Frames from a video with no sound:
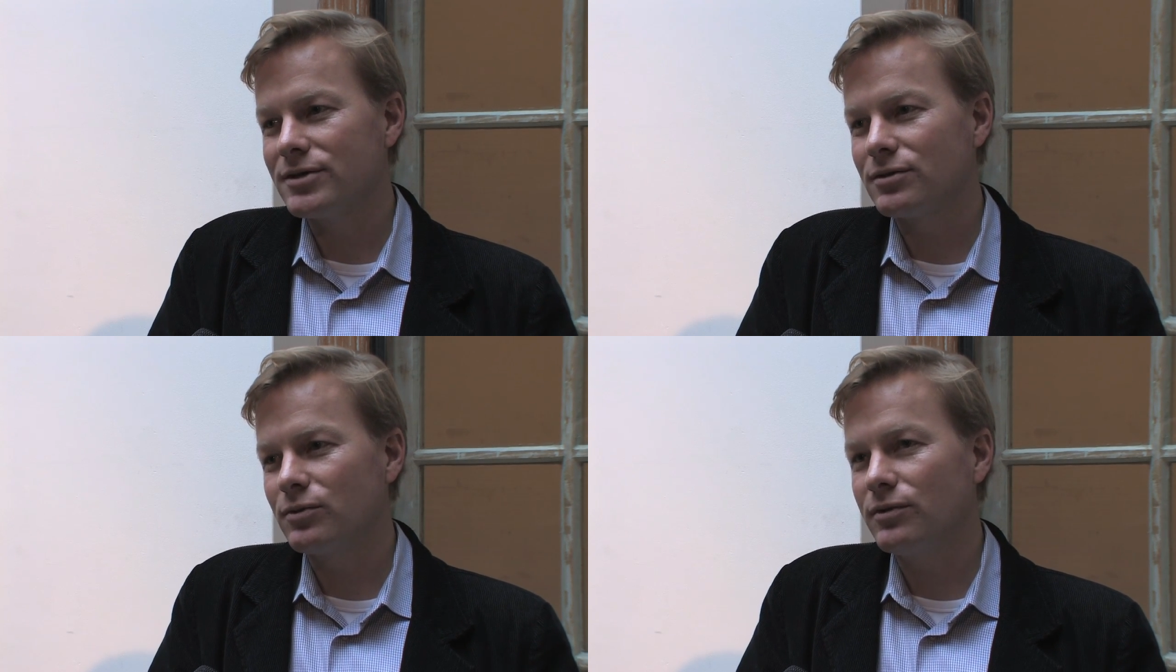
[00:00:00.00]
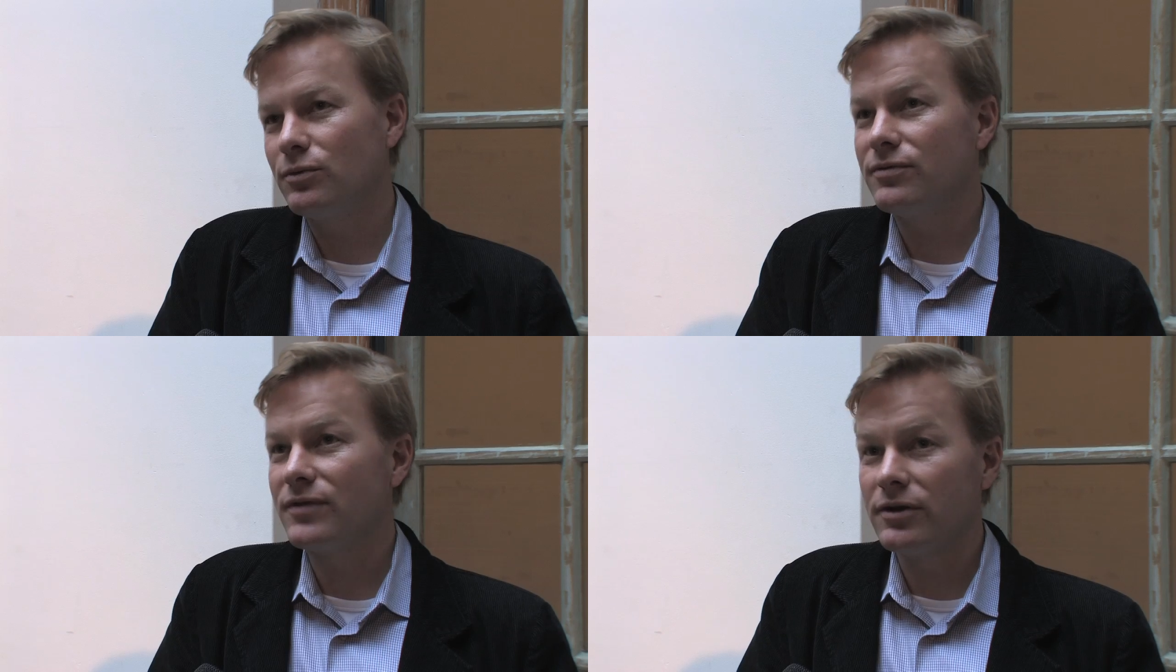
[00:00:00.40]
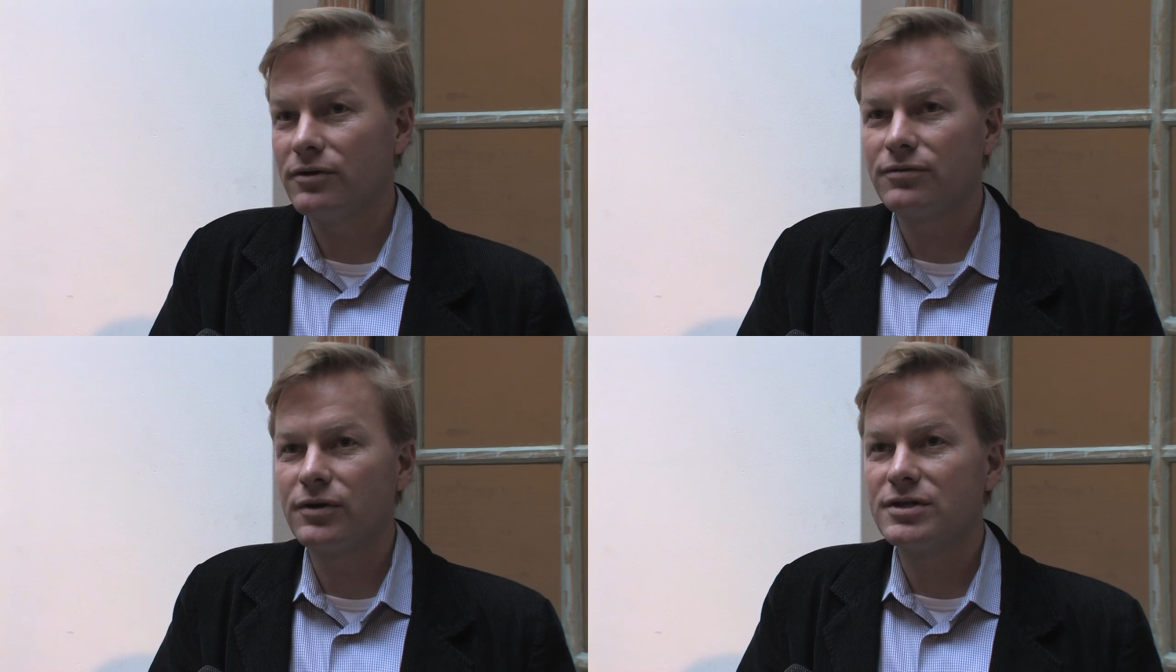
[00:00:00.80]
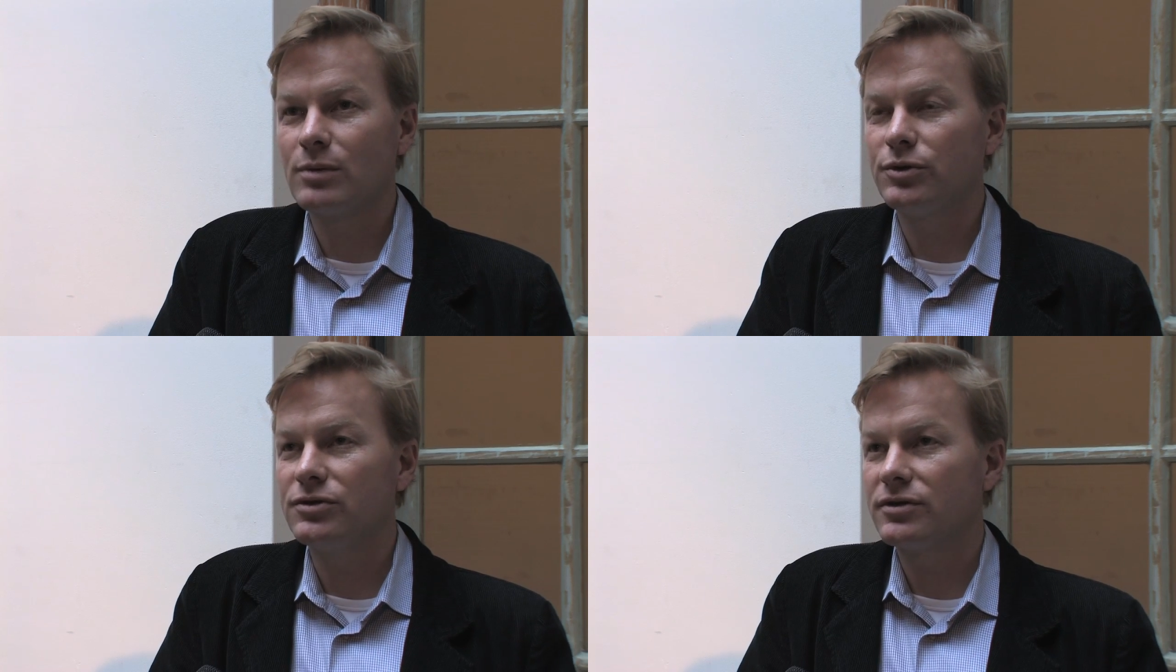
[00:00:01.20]
So we found that, for
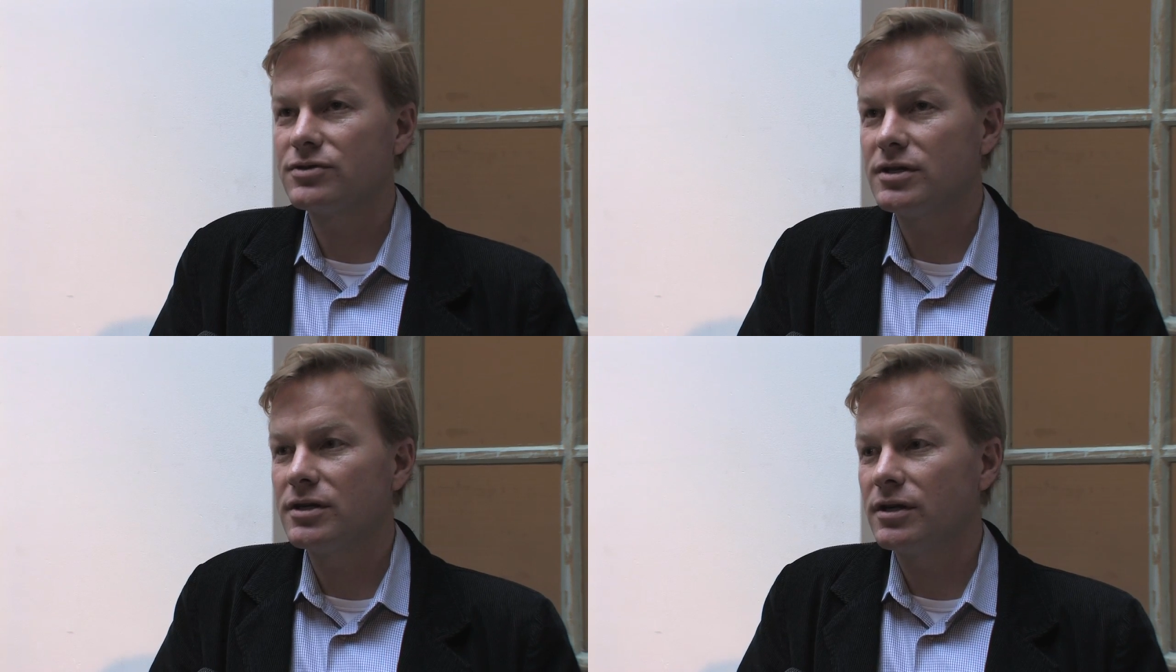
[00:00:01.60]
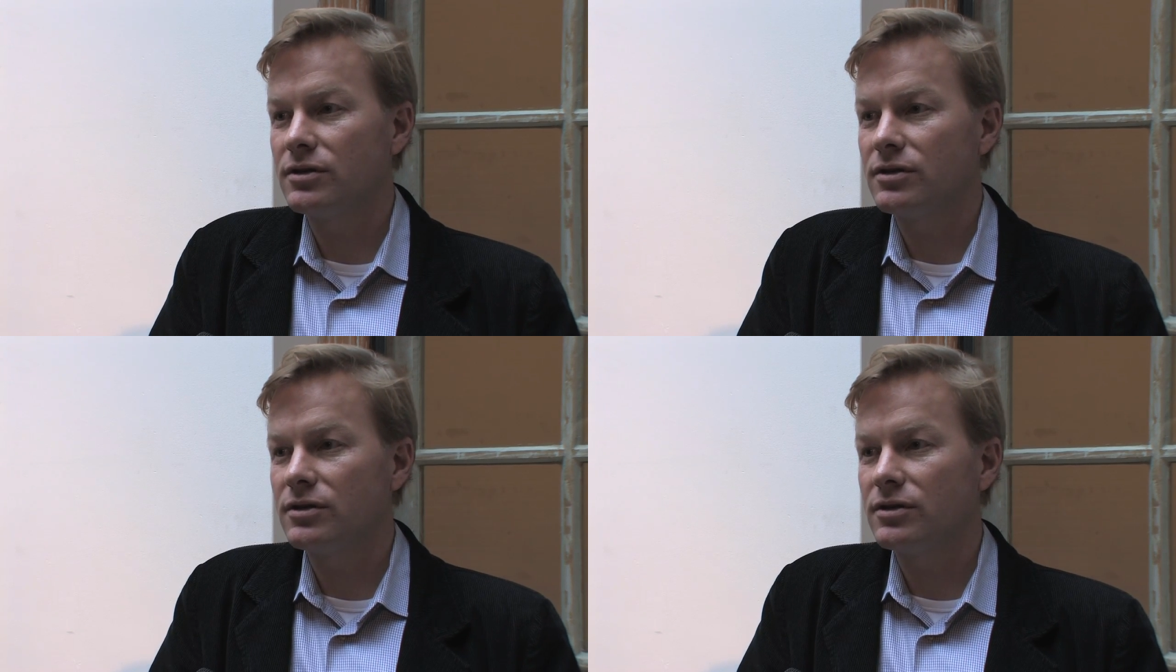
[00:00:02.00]
example, in Tanzania,